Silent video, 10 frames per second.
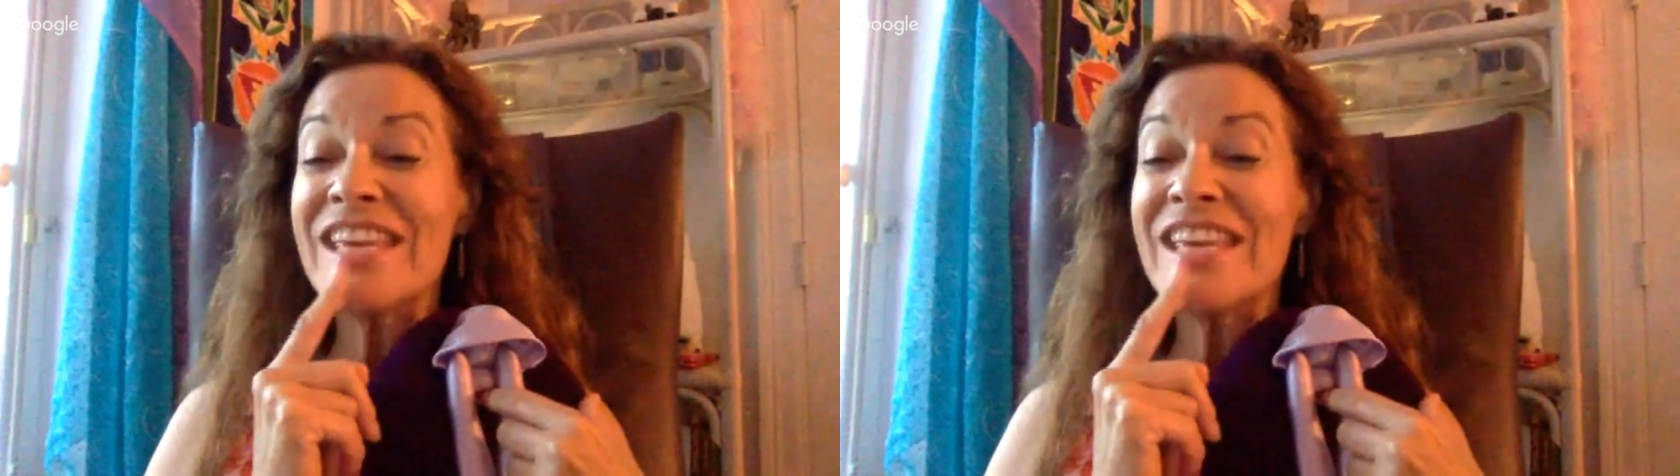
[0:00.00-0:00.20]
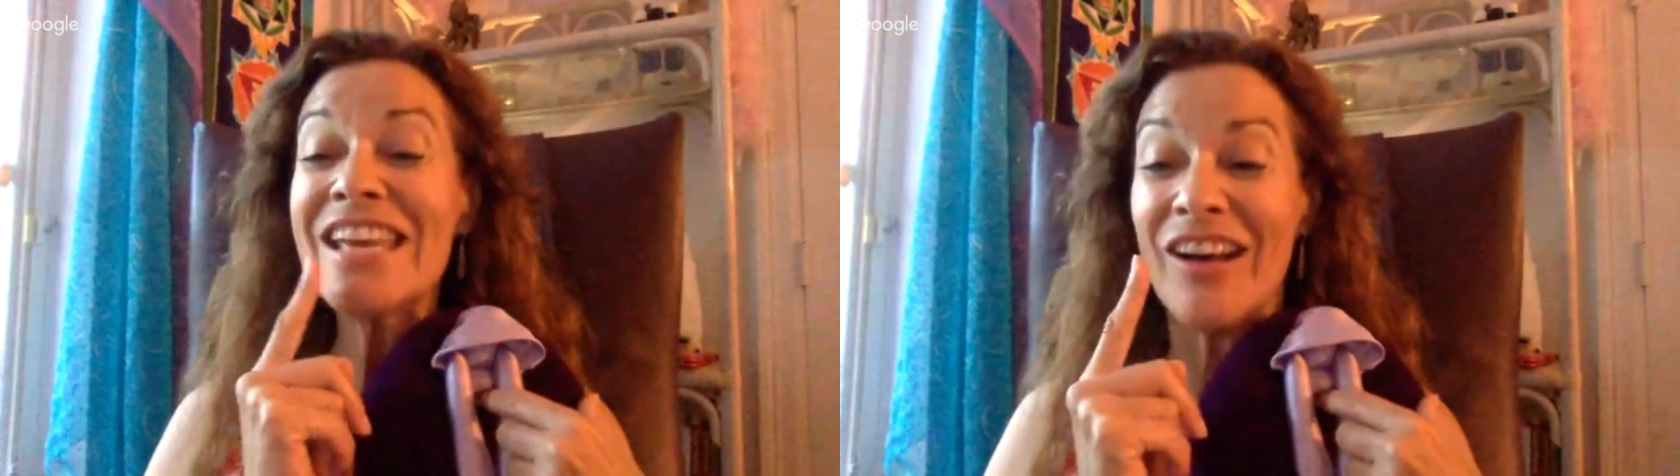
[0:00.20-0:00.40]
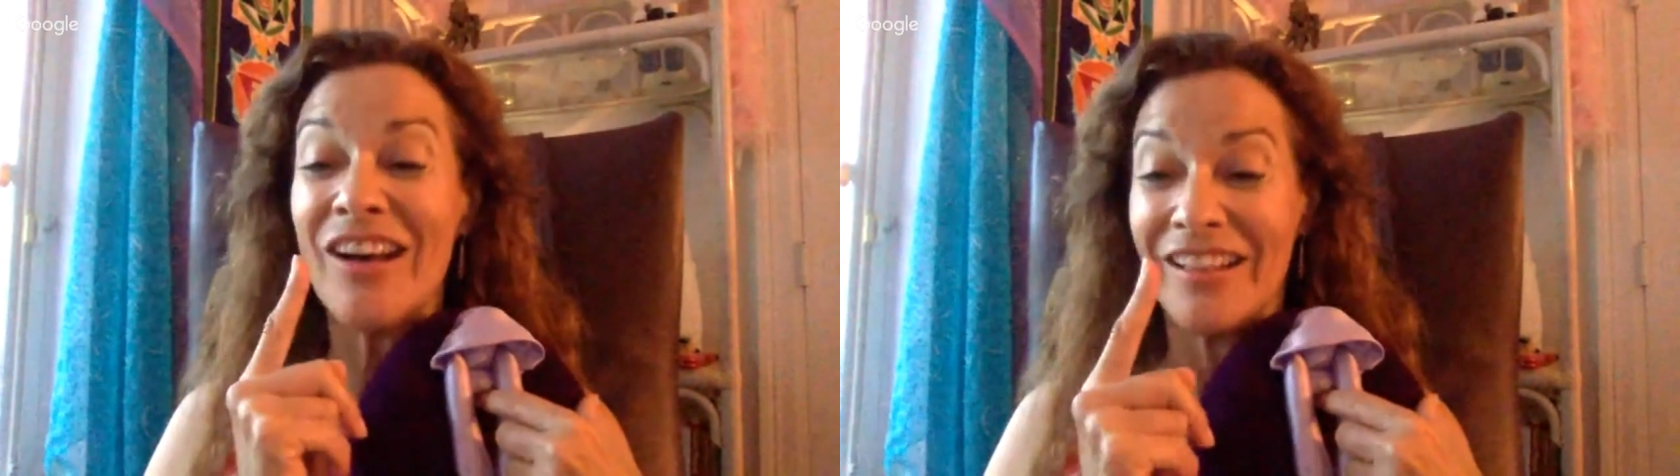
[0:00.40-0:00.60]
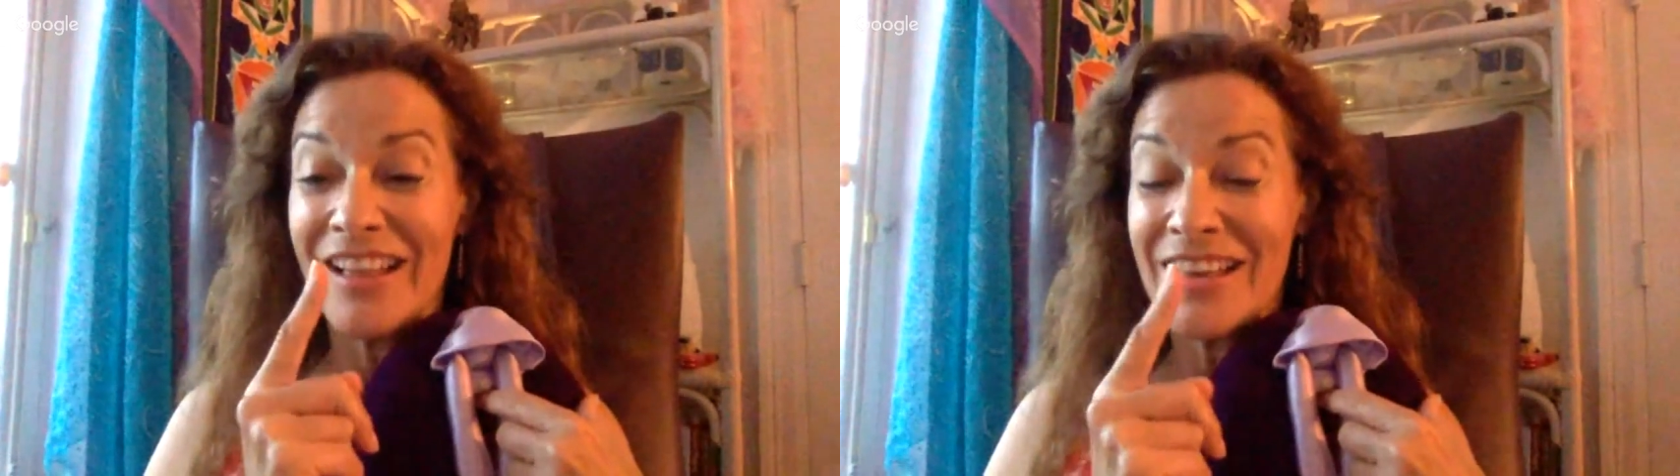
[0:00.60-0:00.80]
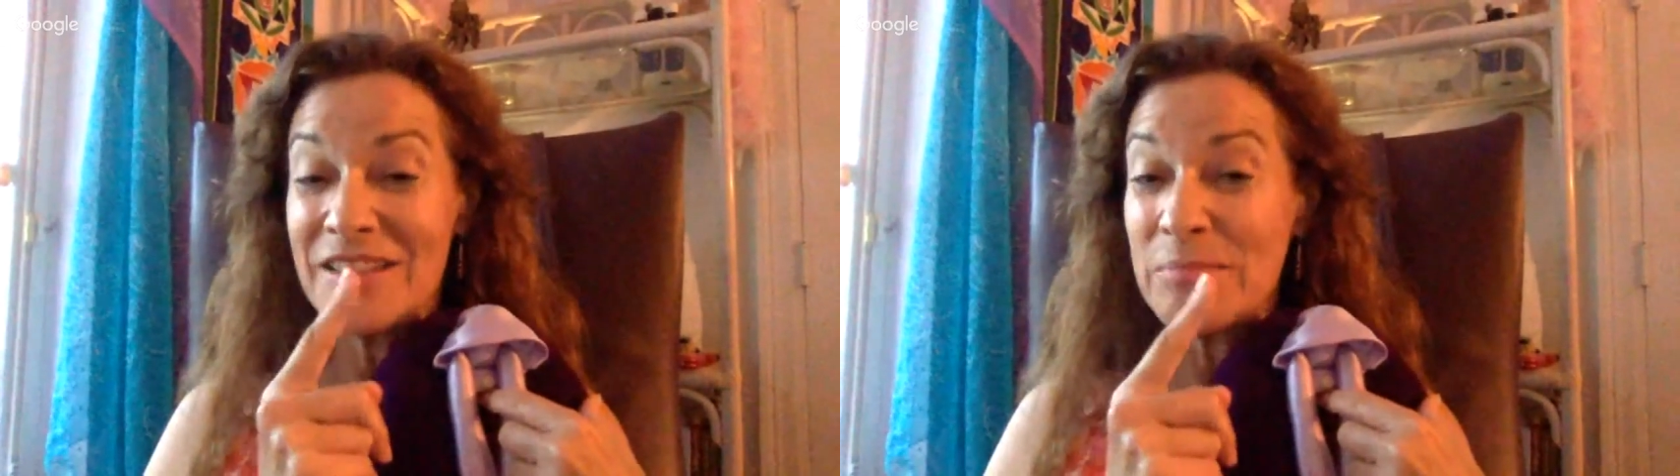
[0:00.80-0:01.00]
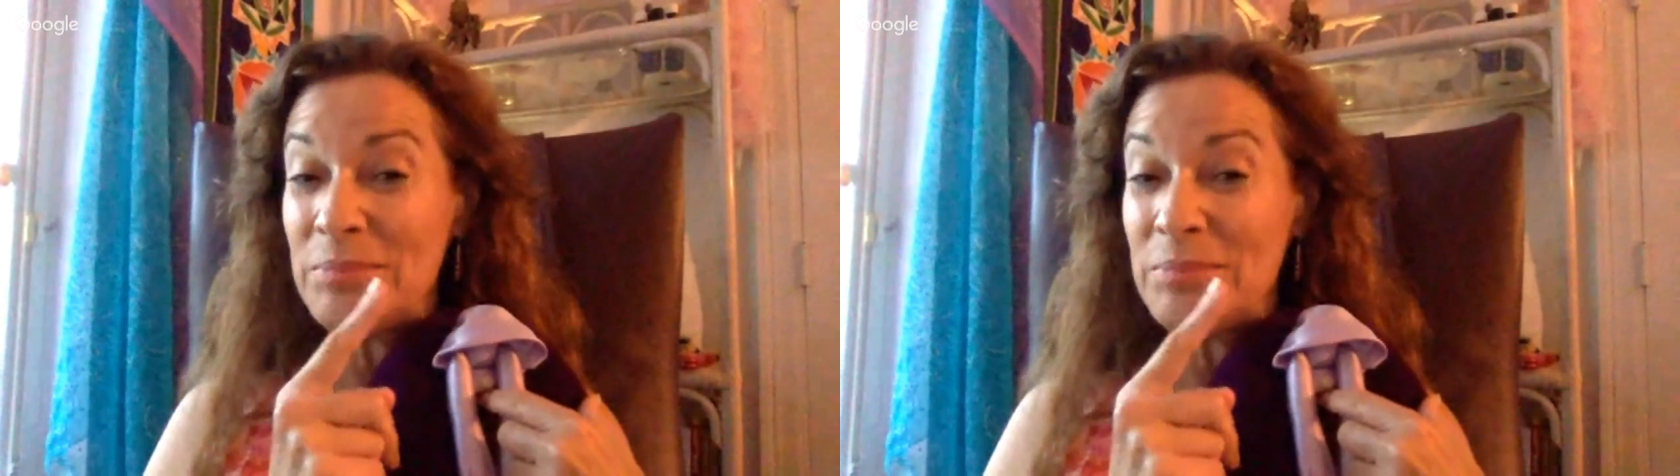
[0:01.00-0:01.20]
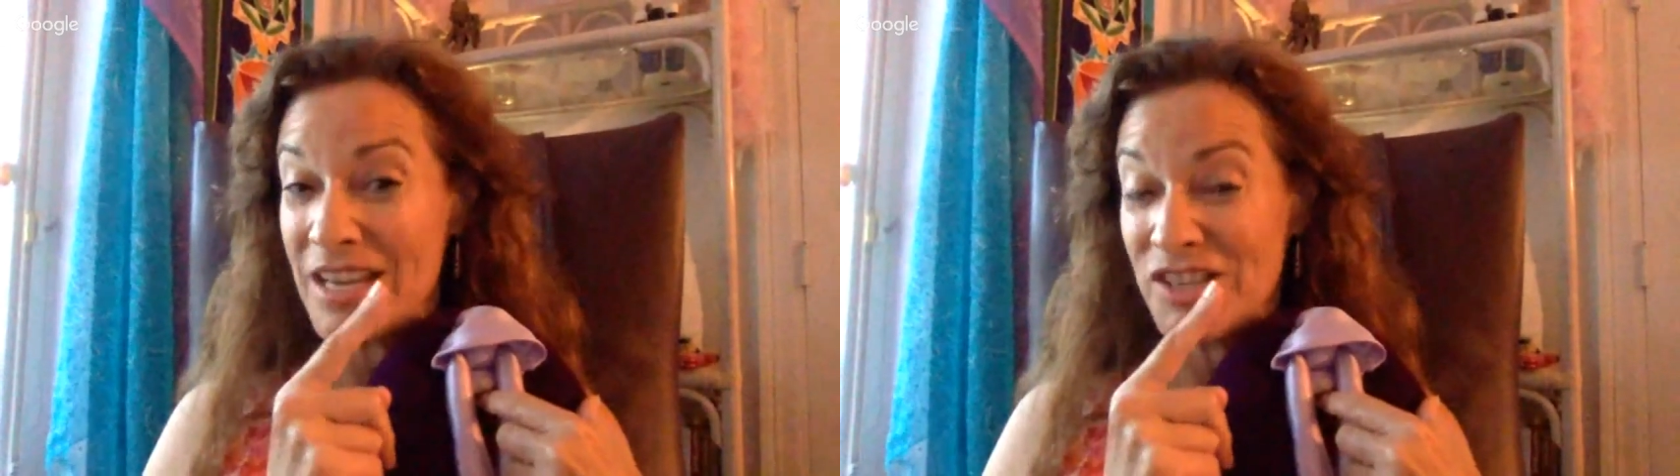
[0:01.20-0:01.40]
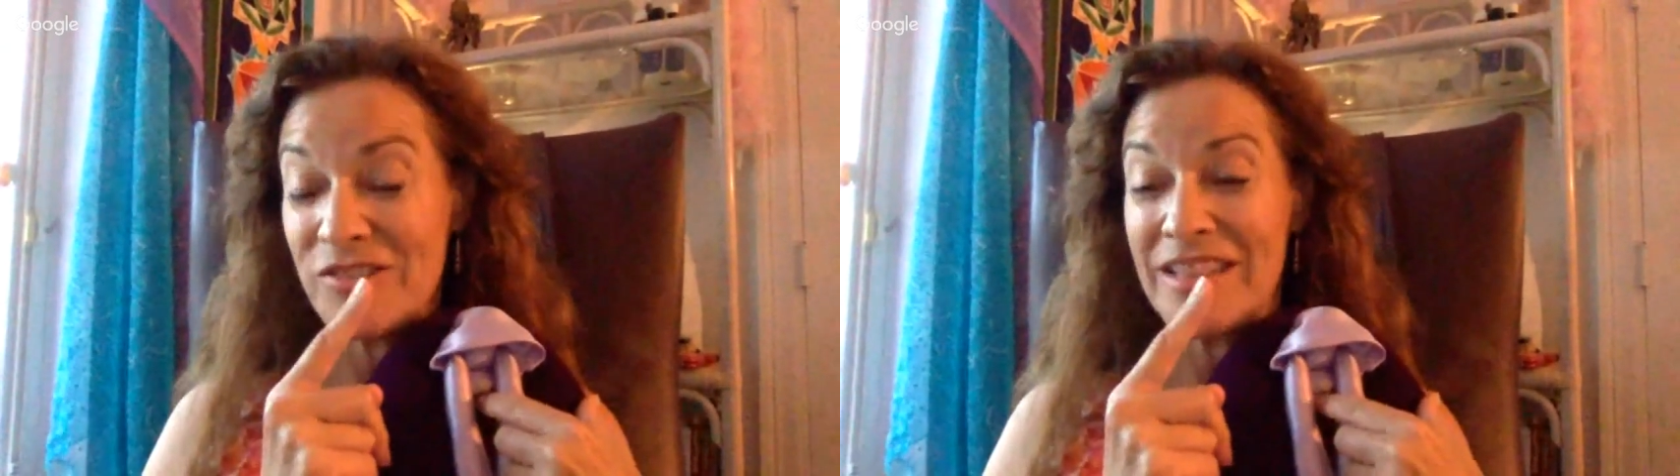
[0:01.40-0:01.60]
feel the
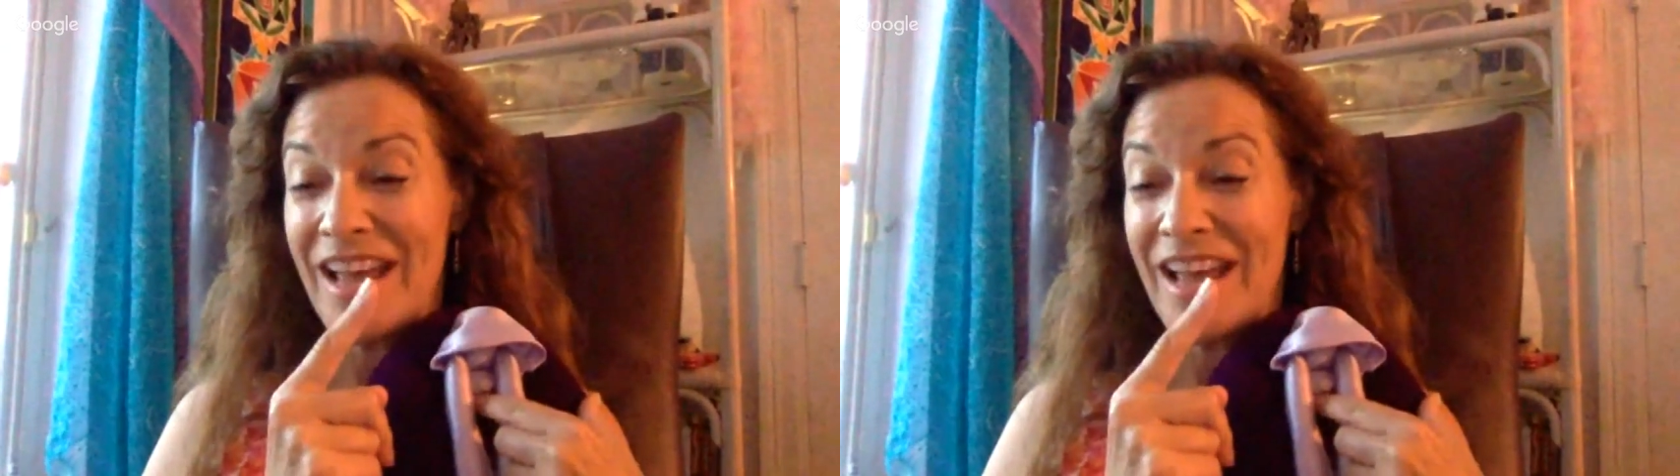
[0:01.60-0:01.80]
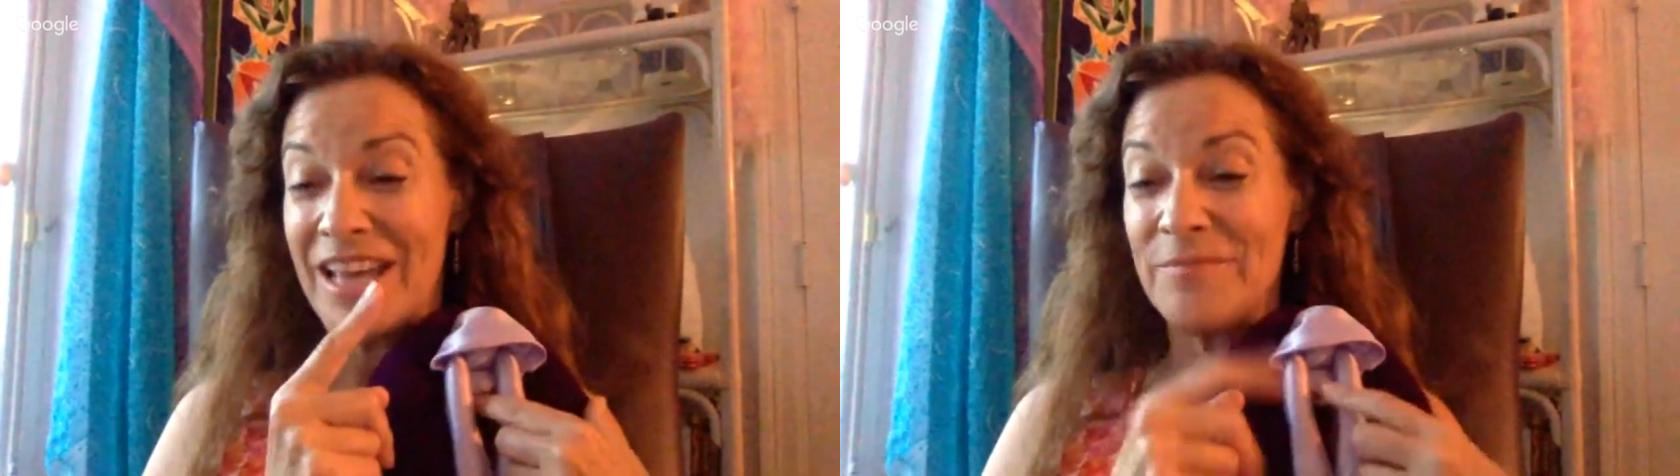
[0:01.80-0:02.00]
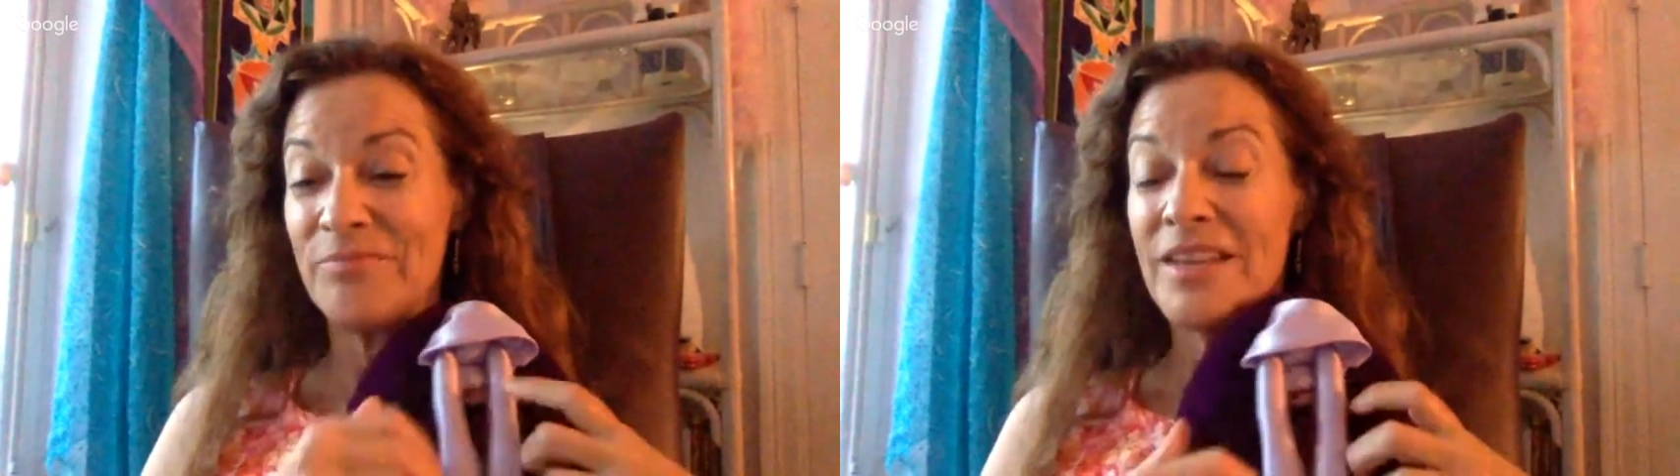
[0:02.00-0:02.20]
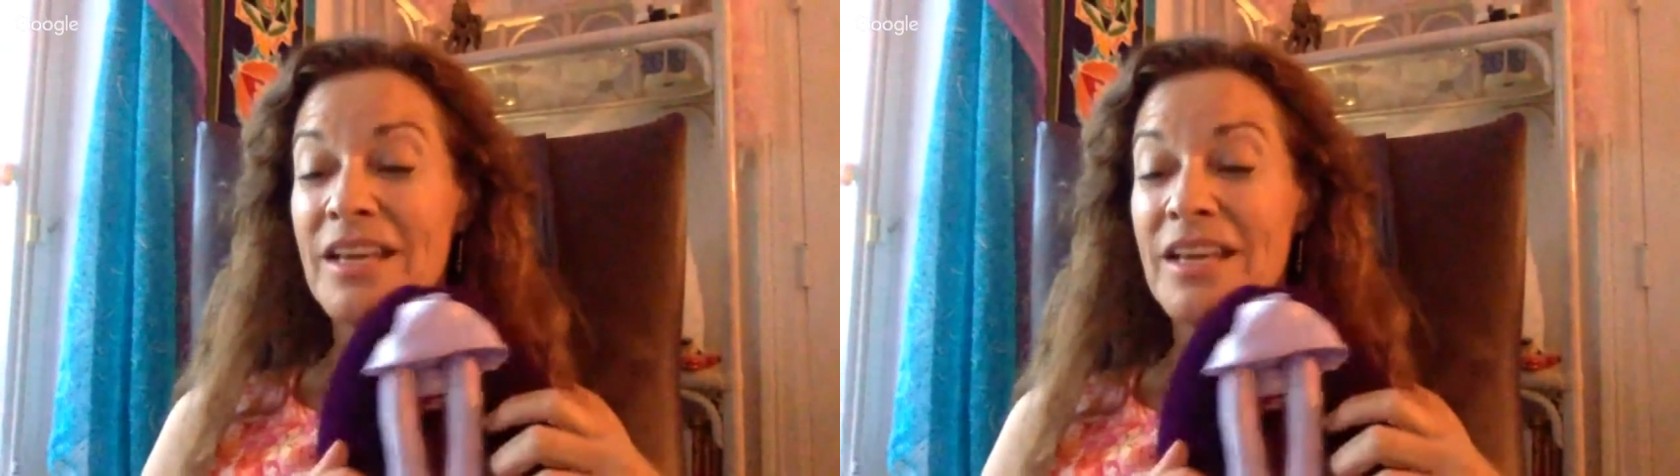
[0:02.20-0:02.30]
pleasure in that.